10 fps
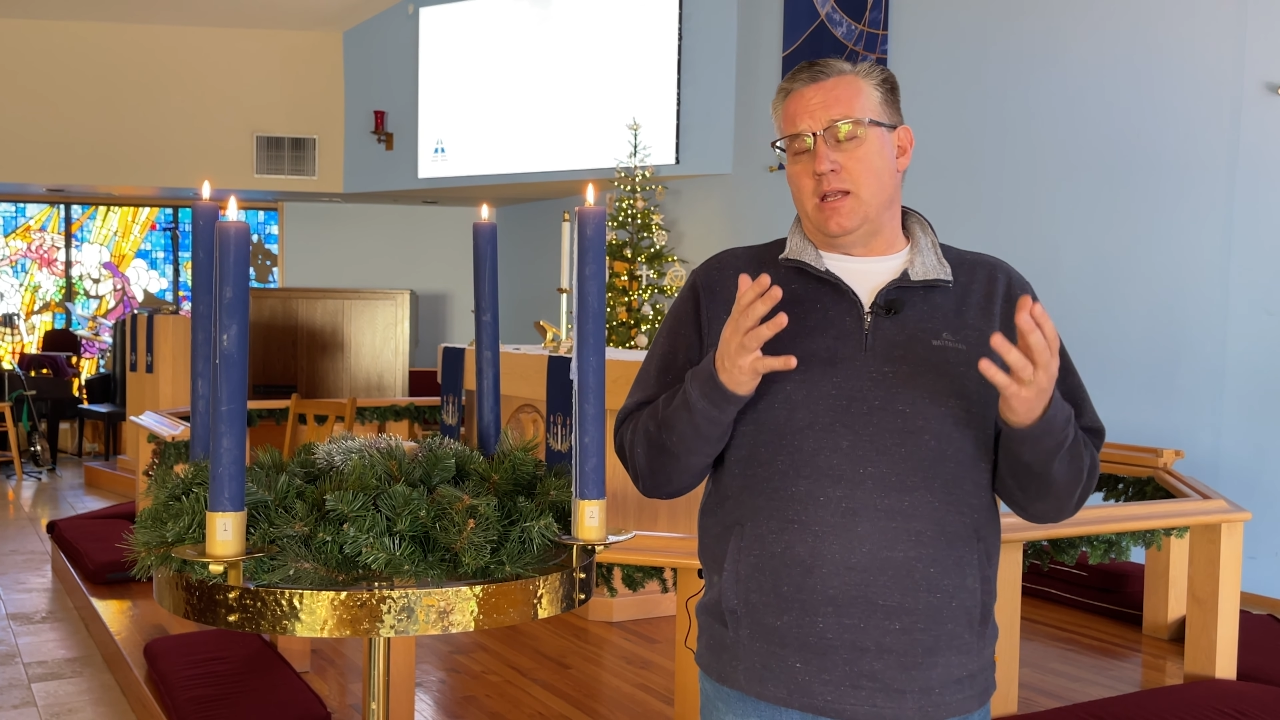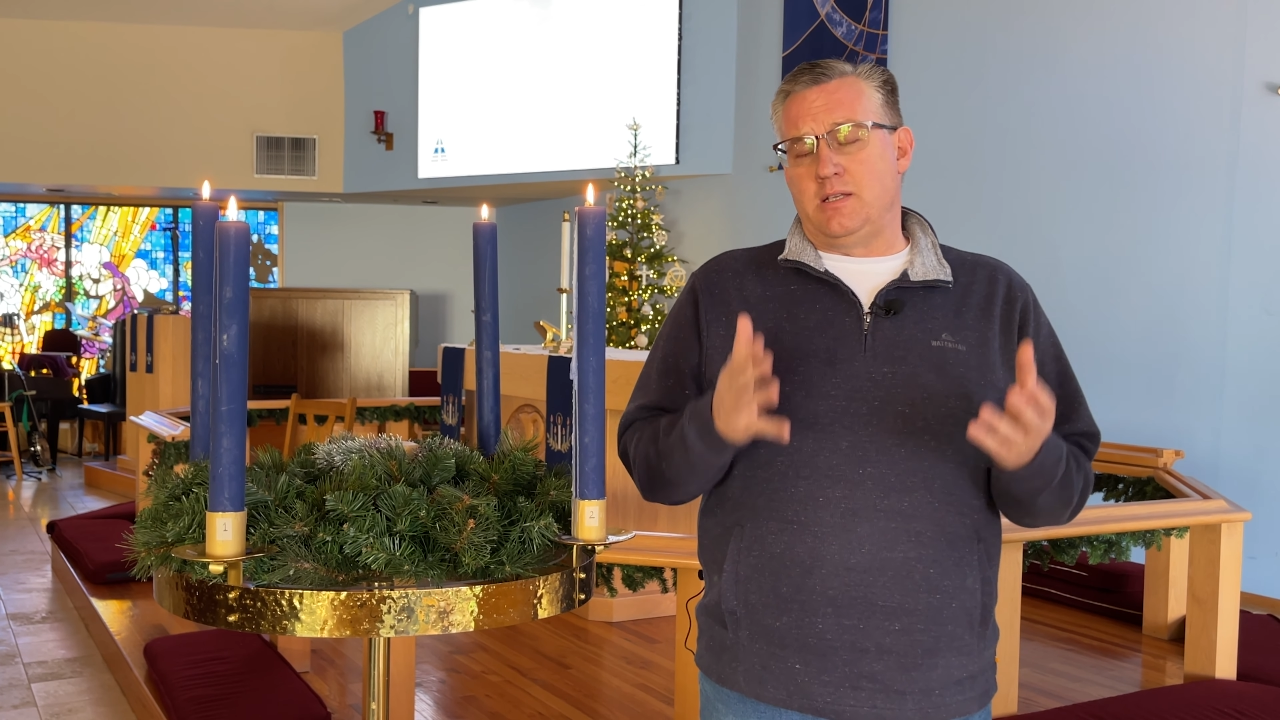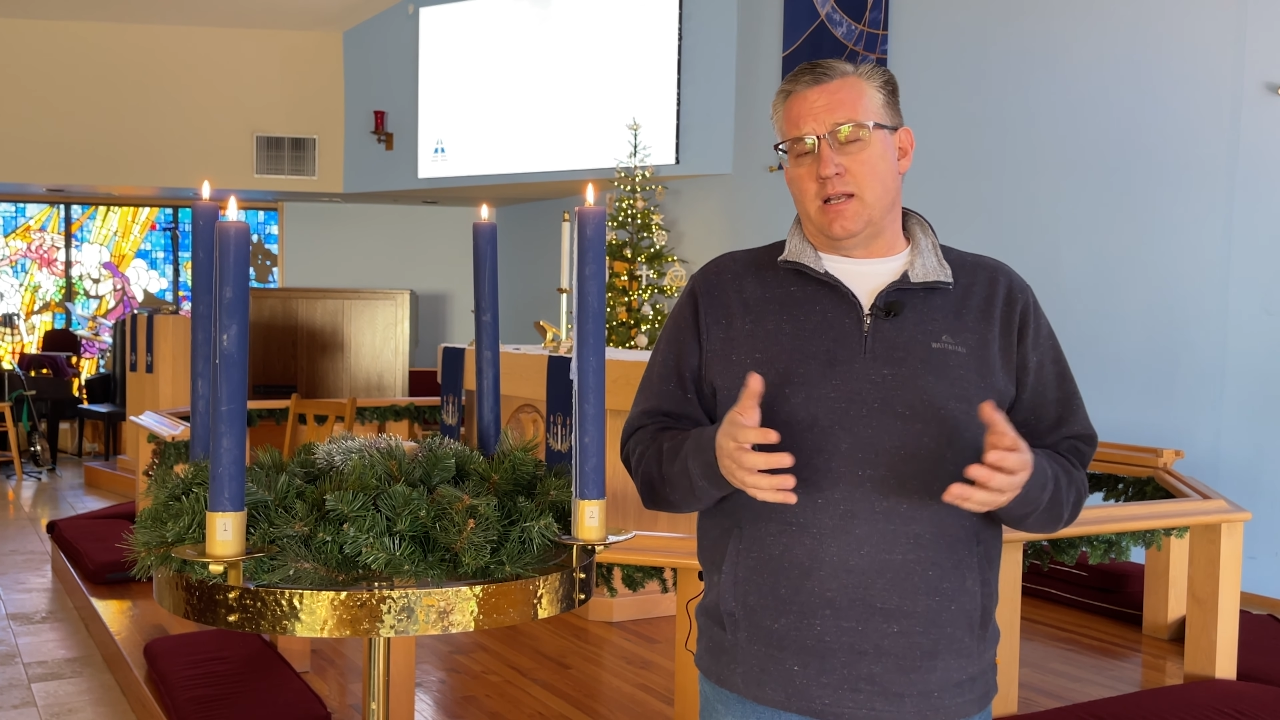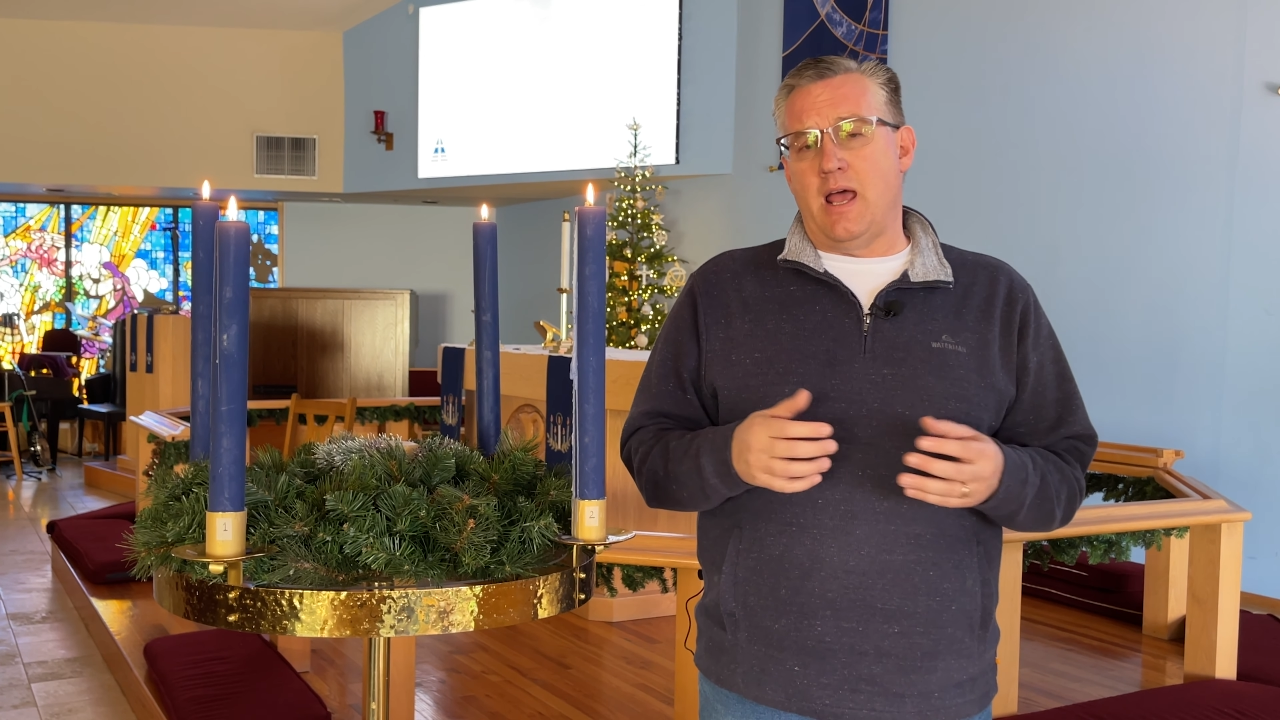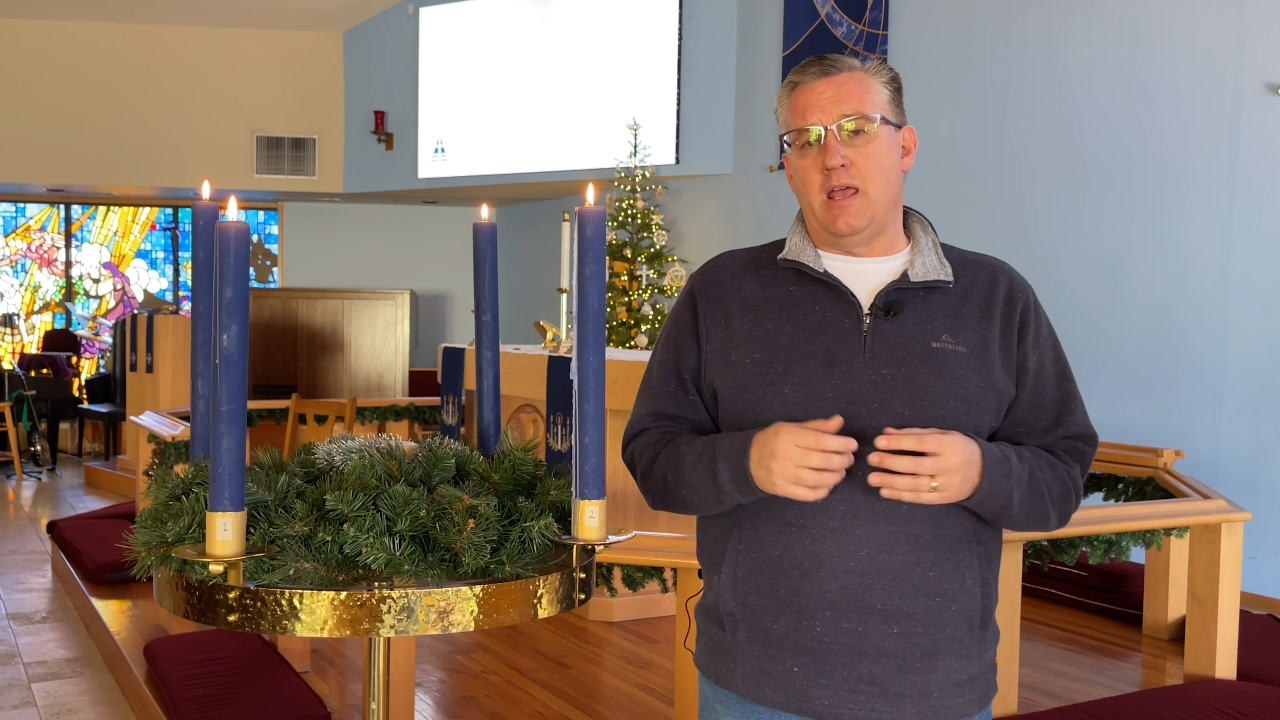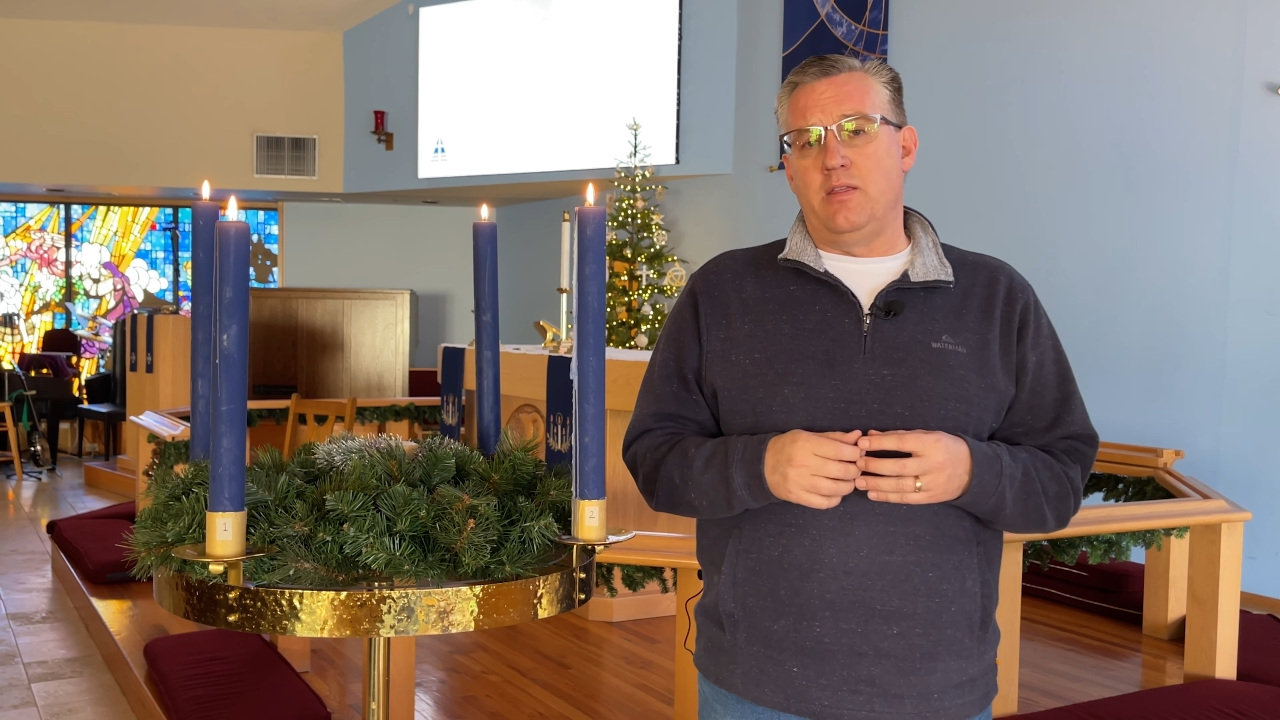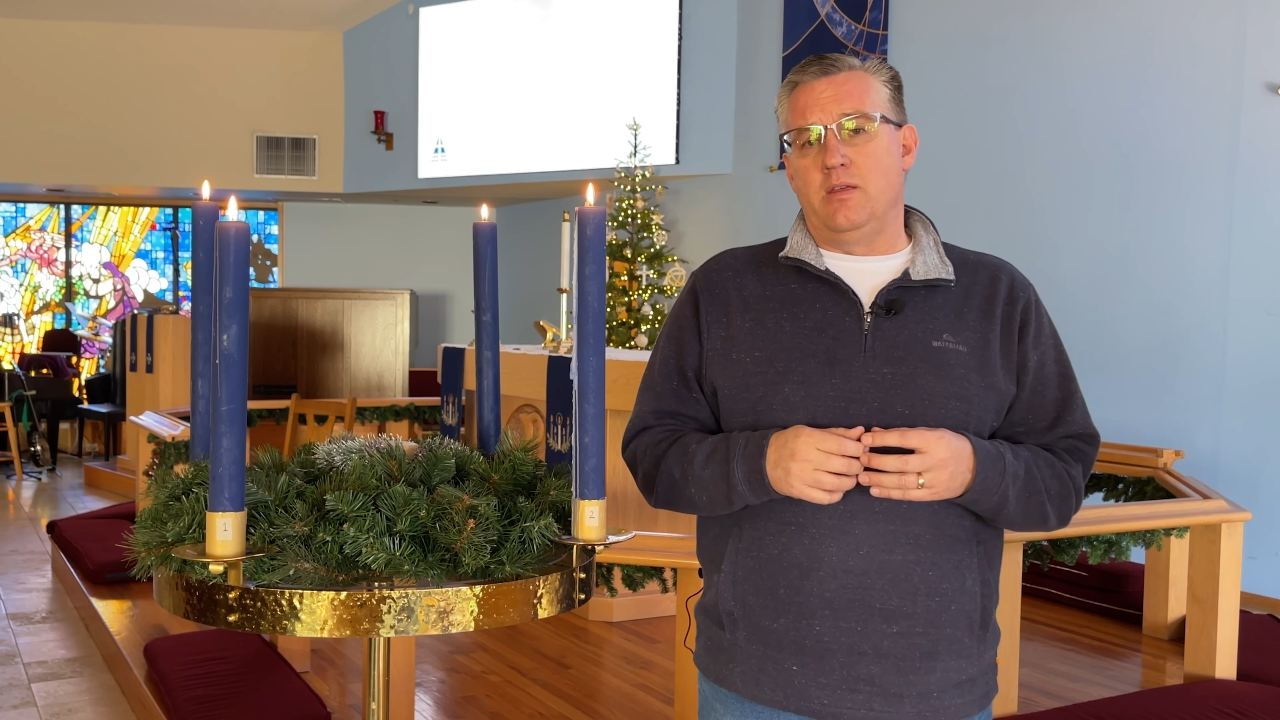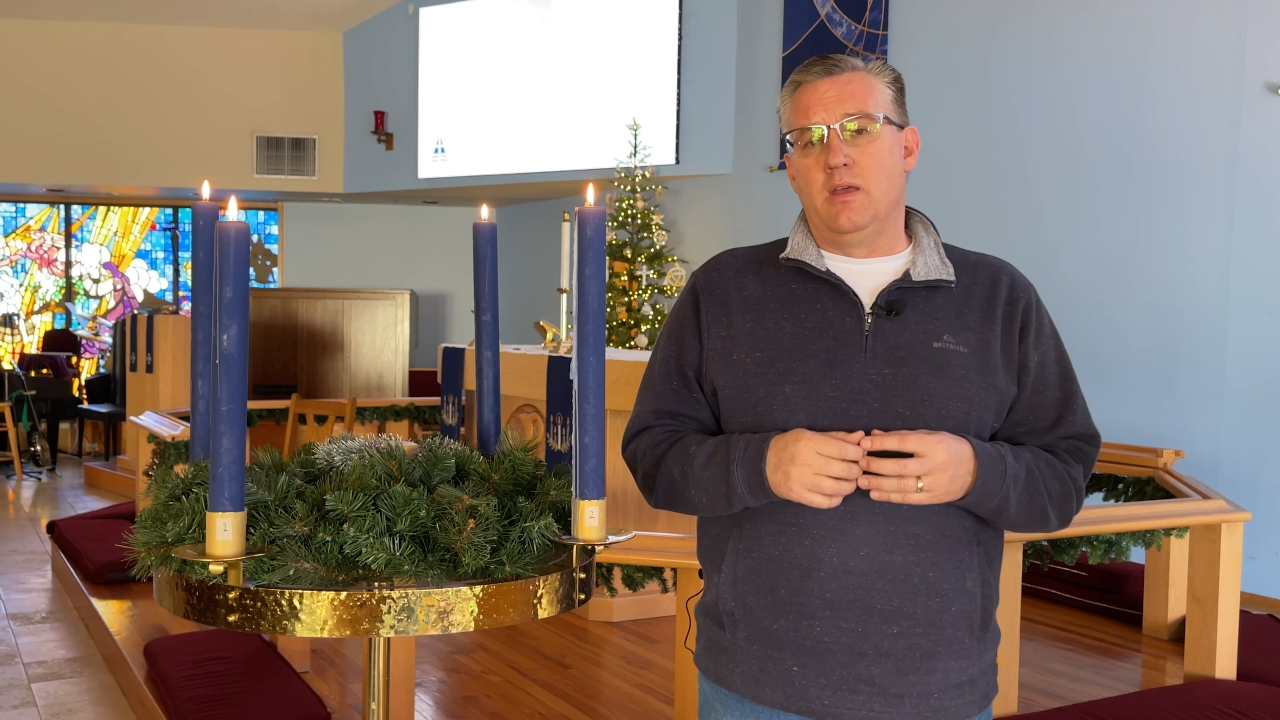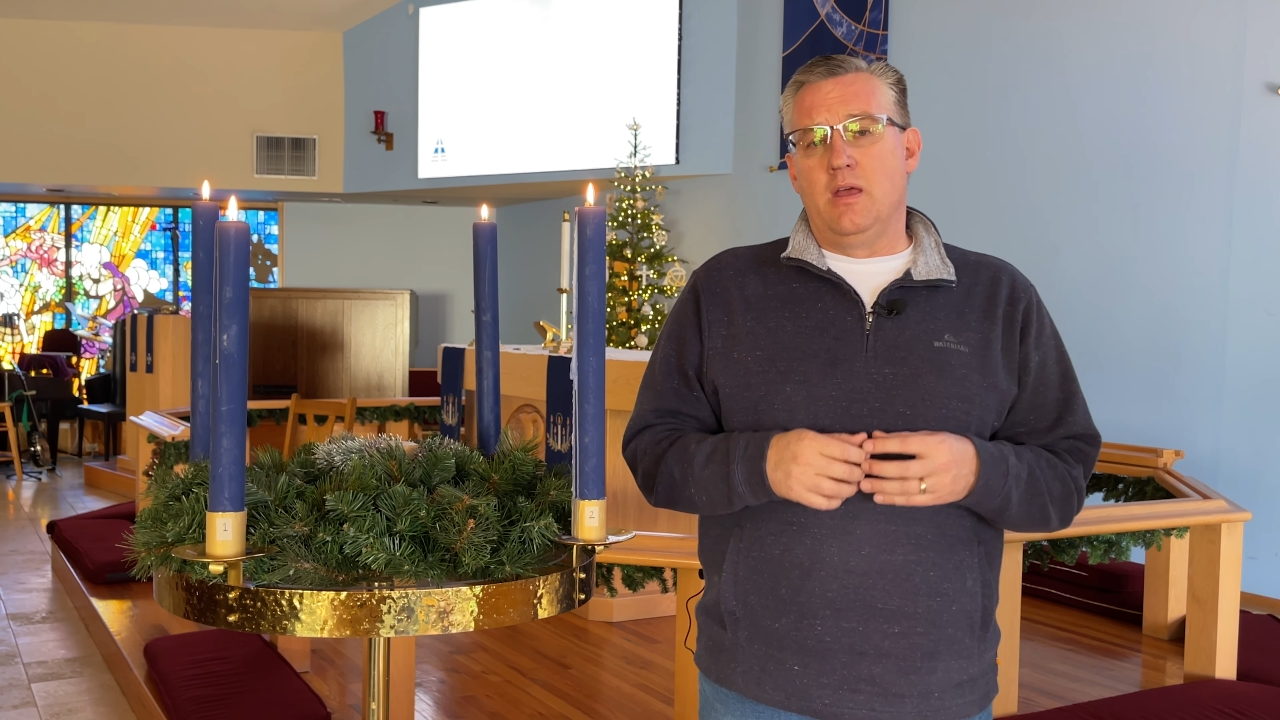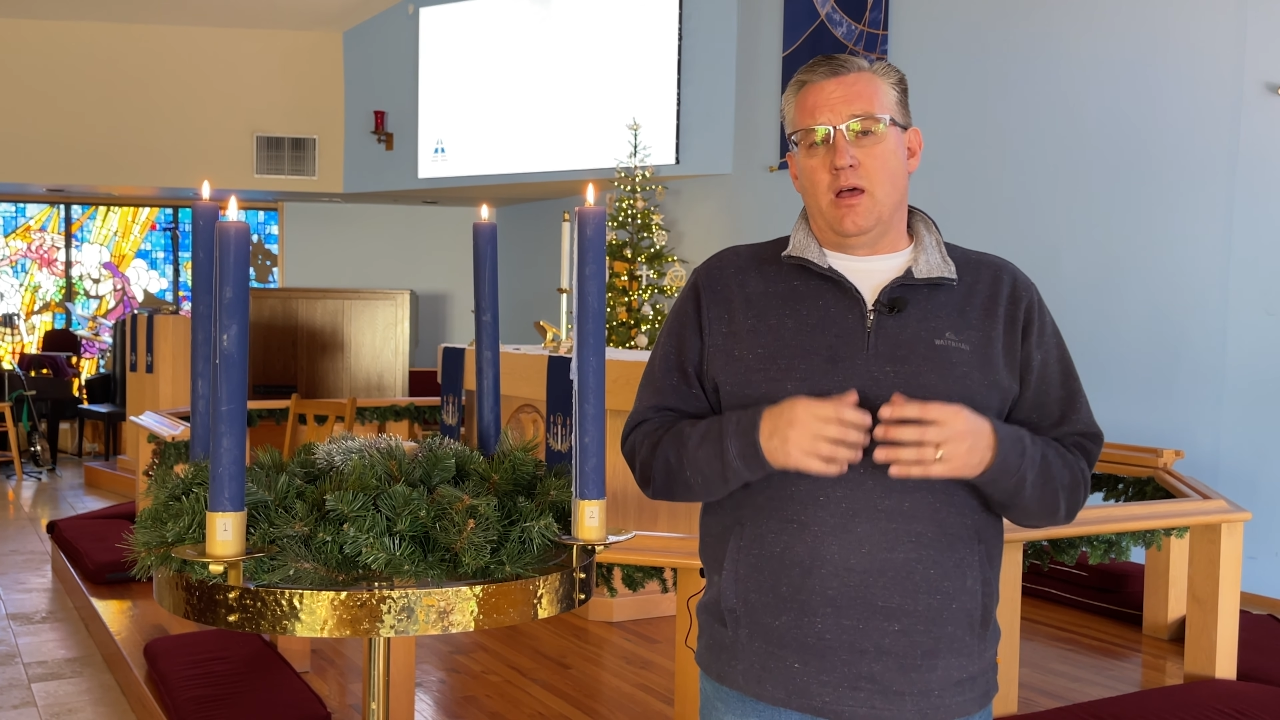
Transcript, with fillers: tonight,